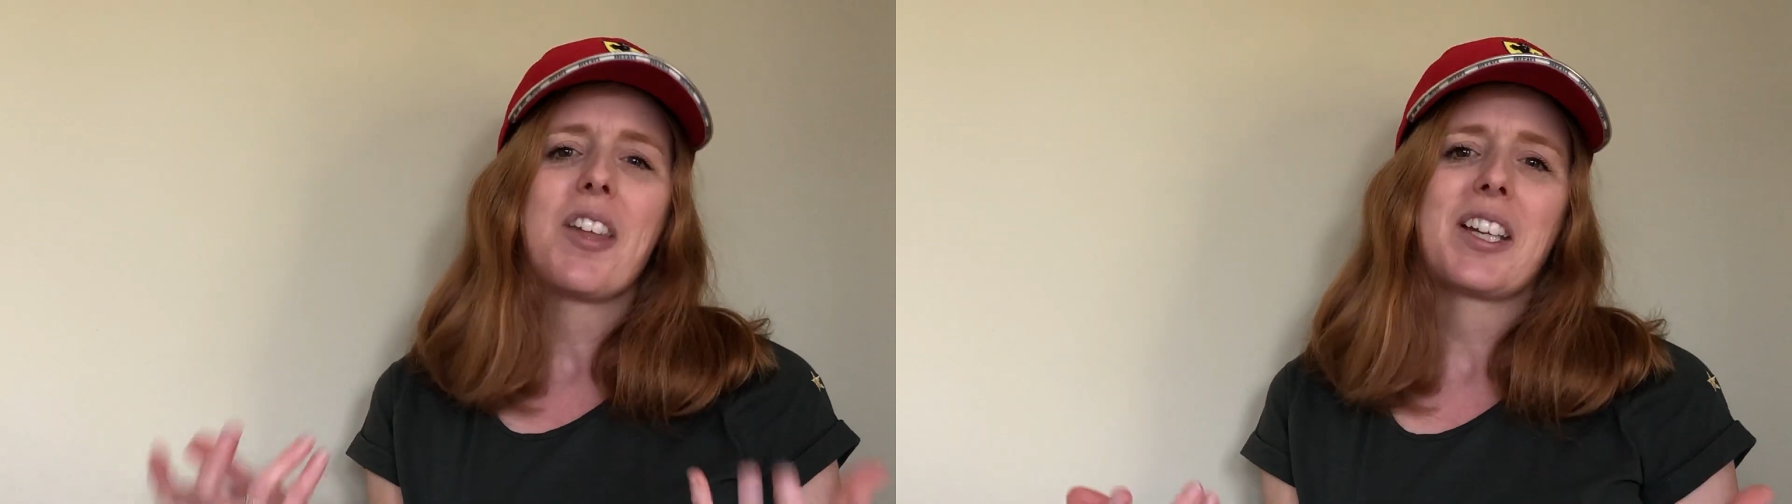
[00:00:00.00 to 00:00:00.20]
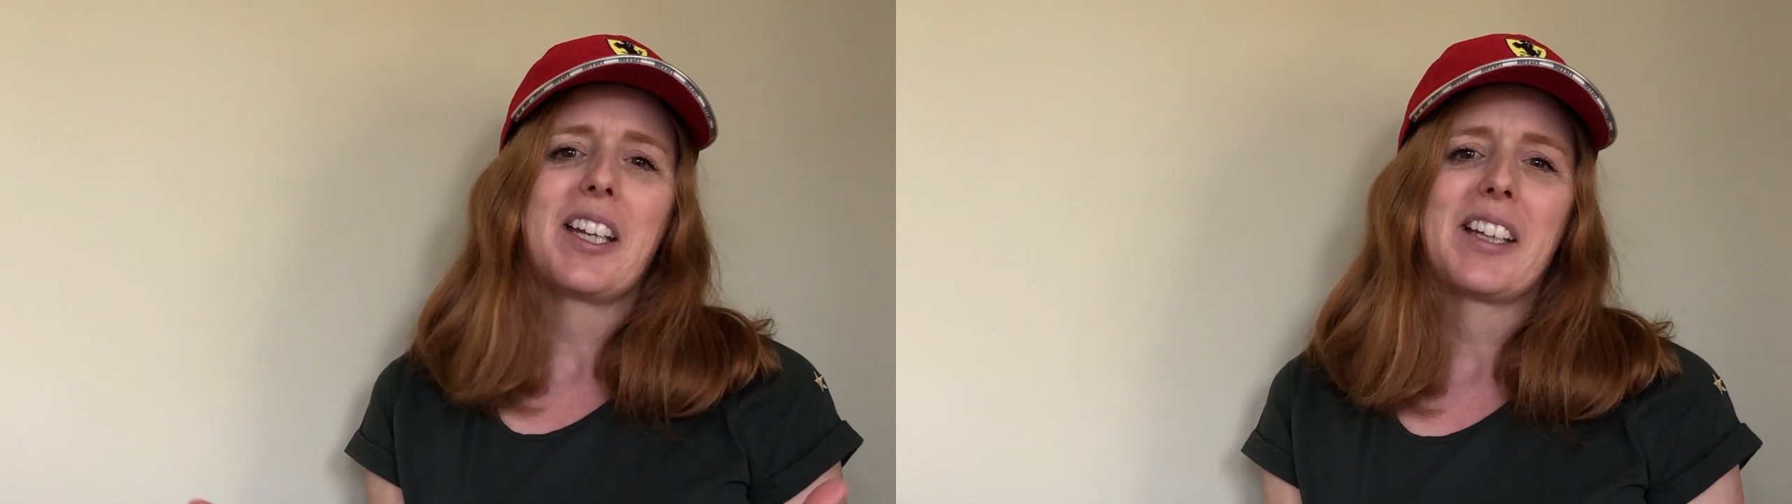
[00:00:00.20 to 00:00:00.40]

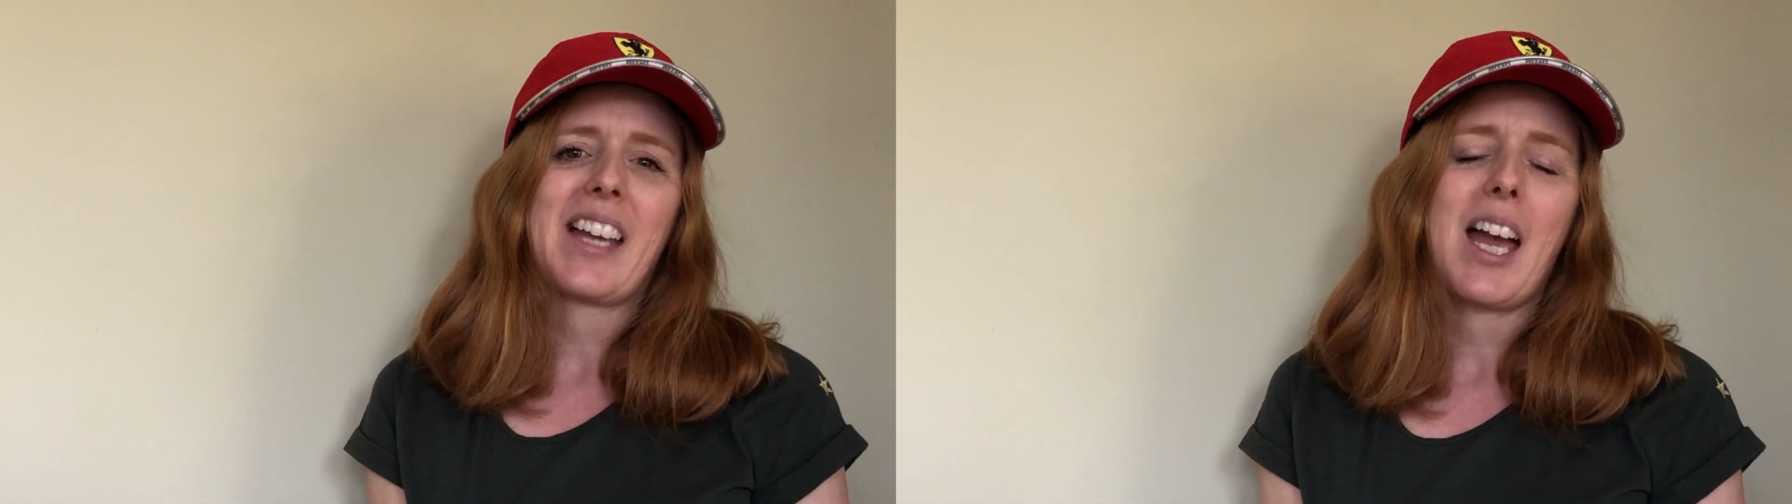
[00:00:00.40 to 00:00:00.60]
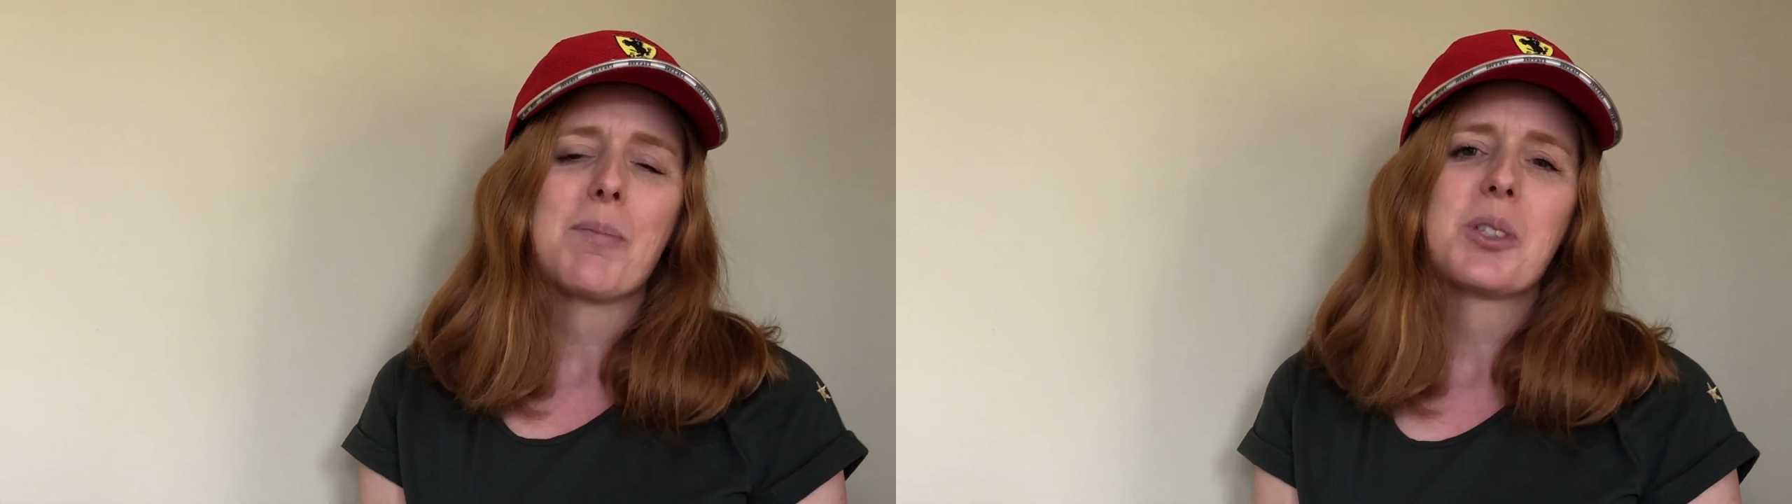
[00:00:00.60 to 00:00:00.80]
thinking
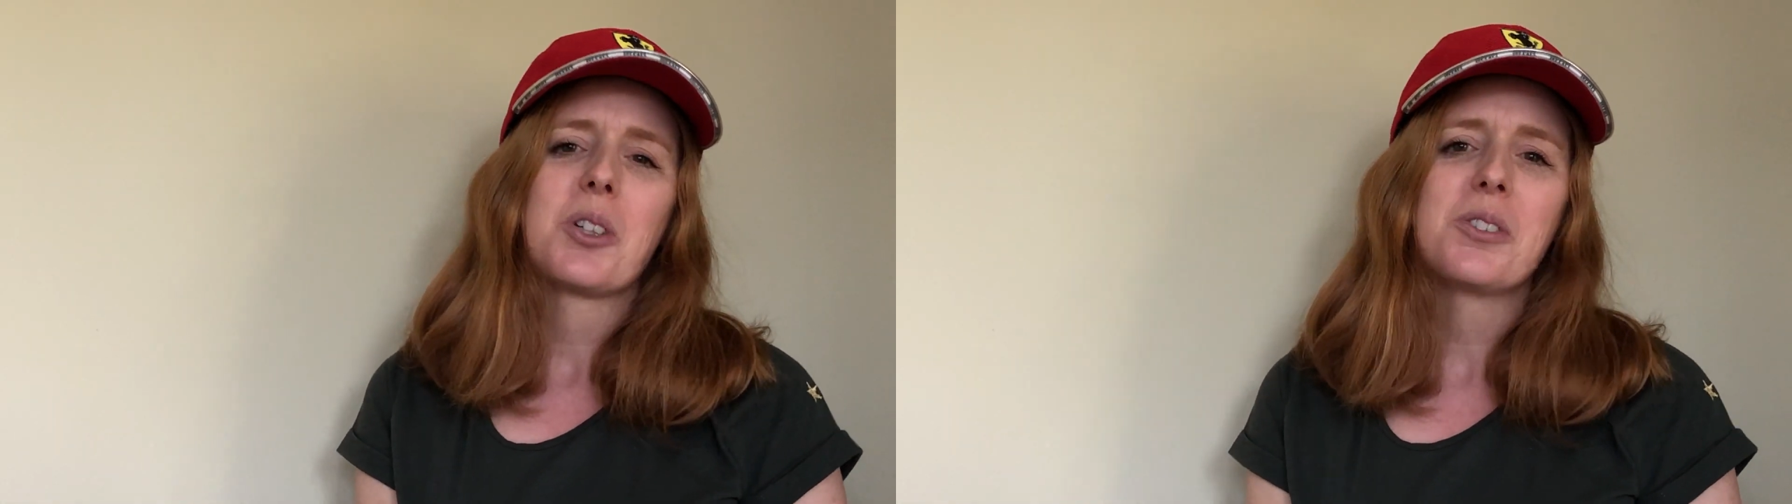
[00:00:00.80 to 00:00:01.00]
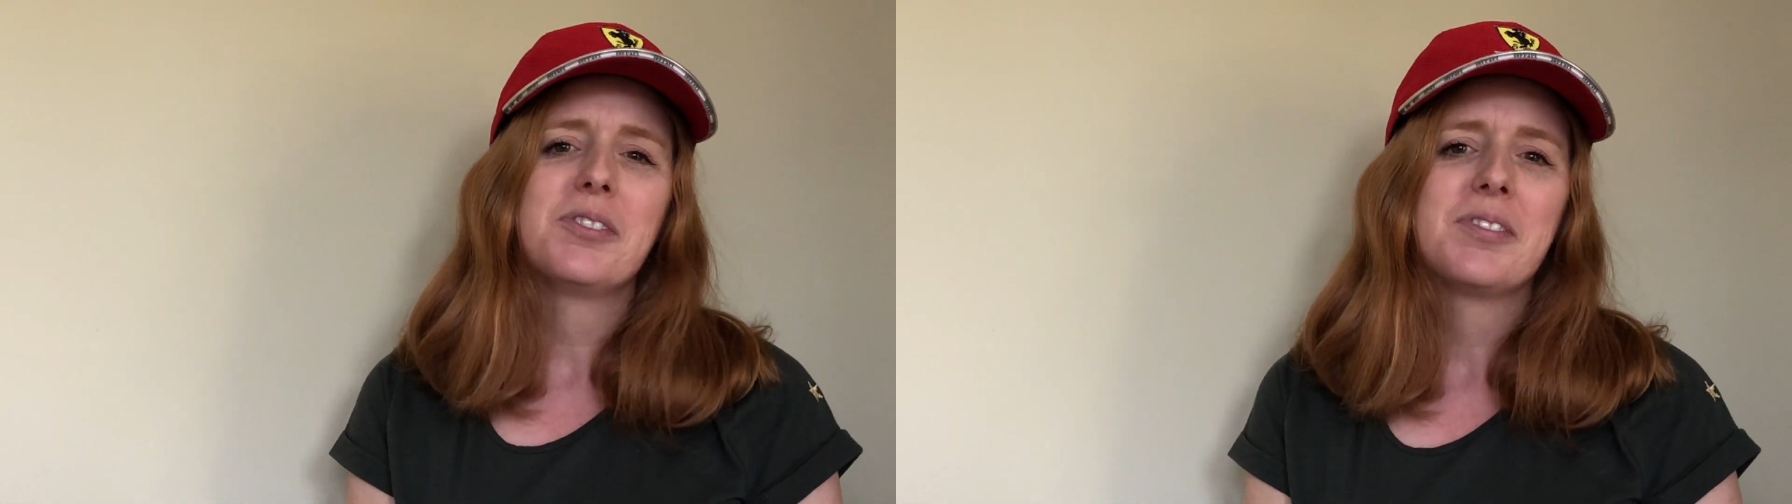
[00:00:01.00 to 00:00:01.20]
caps
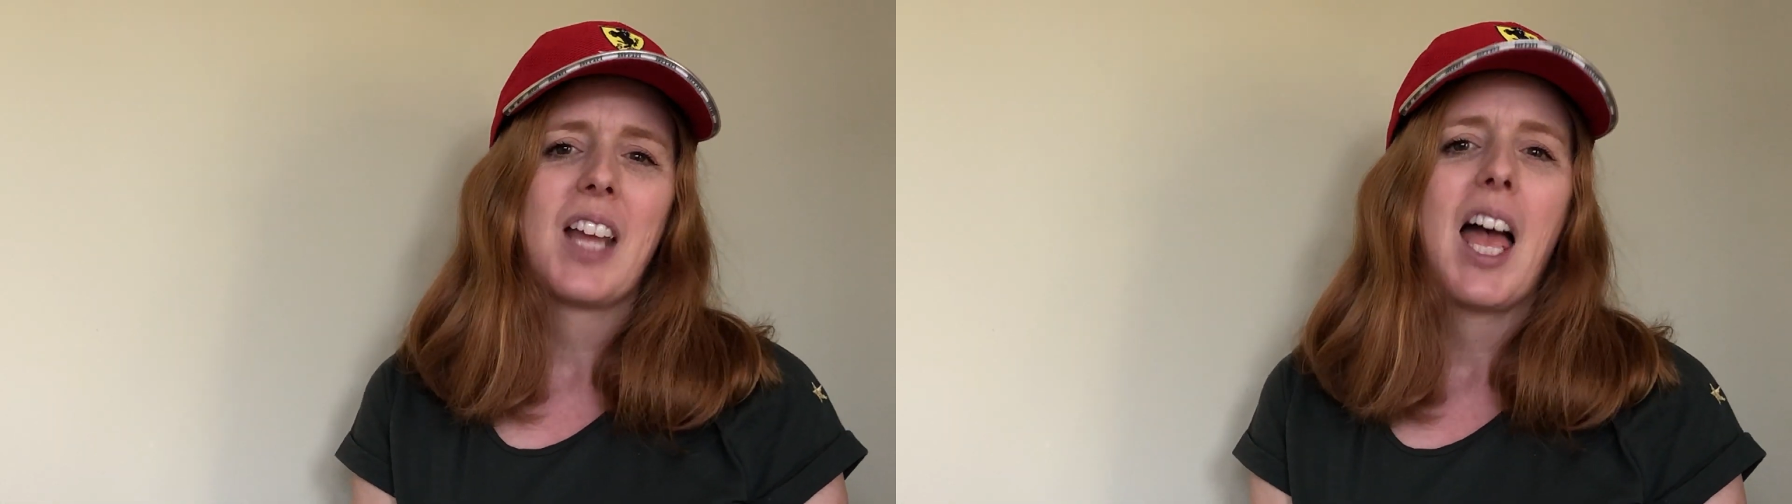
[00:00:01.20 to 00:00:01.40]
on.